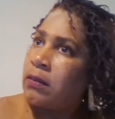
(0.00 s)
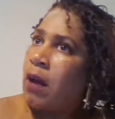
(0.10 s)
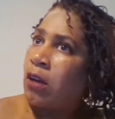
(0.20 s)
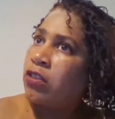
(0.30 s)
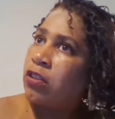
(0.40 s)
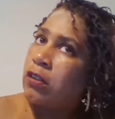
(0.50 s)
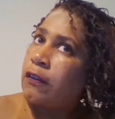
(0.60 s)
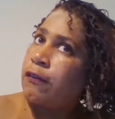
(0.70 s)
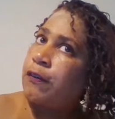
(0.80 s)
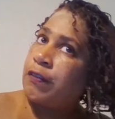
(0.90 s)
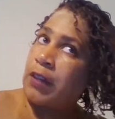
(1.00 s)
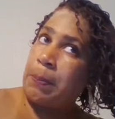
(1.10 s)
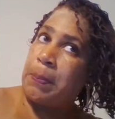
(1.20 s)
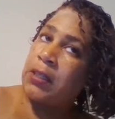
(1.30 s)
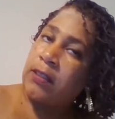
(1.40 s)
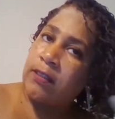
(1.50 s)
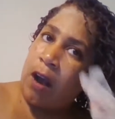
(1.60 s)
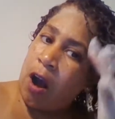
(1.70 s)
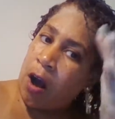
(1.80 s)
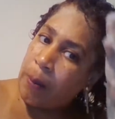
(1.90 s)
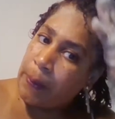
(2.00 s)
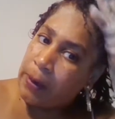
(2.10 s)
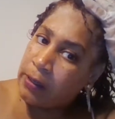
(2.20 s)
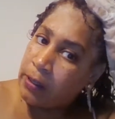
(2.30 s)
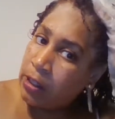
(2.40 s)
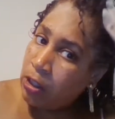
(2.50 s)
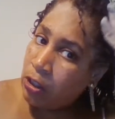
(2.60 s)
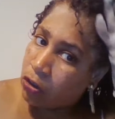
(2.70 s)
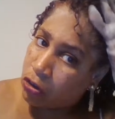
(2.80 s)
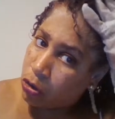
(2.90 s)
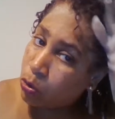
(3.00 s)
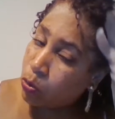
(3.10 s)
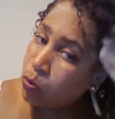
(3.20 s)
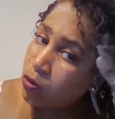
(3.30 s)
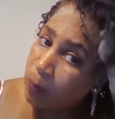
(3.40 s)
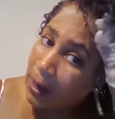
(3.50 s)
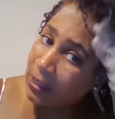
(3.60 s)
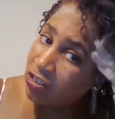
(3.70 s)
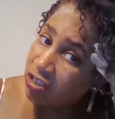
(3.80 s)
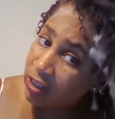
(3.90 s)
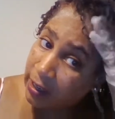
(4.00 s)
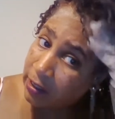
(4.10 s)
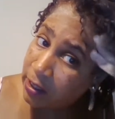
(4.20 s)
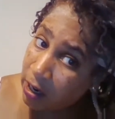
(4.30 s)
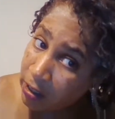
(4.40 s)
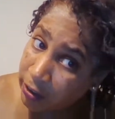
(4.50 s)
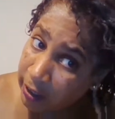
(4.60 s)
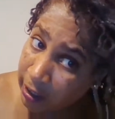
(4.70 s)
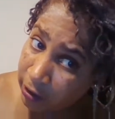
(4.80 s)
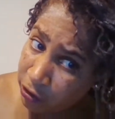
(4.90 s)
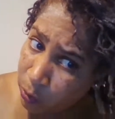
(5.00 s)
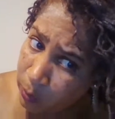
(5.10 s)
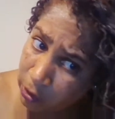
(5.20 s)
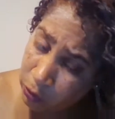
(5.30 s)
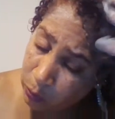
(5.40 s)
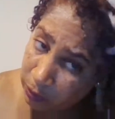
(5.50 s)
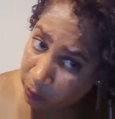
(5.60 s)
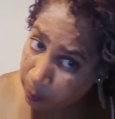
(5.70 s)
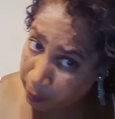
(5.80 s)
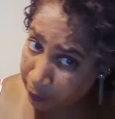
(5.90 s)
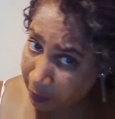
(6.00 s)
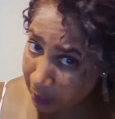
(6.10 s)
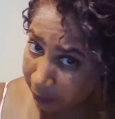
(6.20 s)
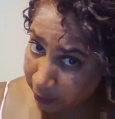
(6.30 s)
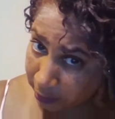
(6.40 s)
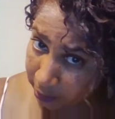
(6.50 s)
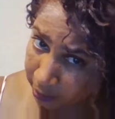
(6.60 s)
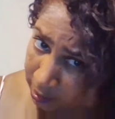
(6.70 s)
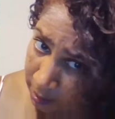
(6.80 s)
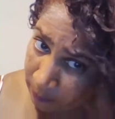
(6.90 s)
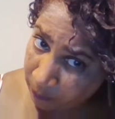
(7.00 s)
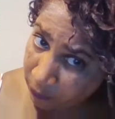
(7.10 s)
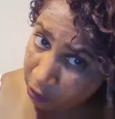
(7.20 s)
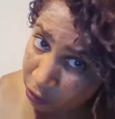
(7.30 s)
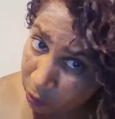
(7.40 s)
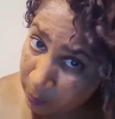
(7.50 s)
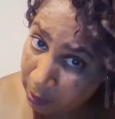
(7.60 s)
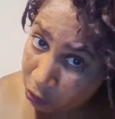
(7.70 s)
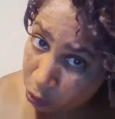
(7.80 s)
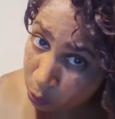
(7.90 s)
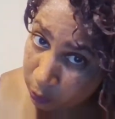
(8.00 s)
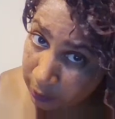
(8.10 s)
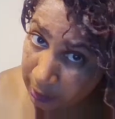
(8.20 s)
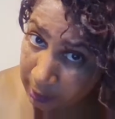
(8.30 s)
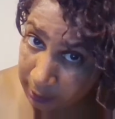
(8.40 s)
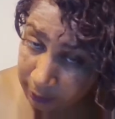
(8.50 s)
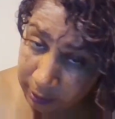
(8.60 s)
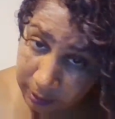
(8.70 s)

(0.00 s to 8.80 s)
until the 50 minutes are up to spot check on your hair. You want to do this periodically just to make sure that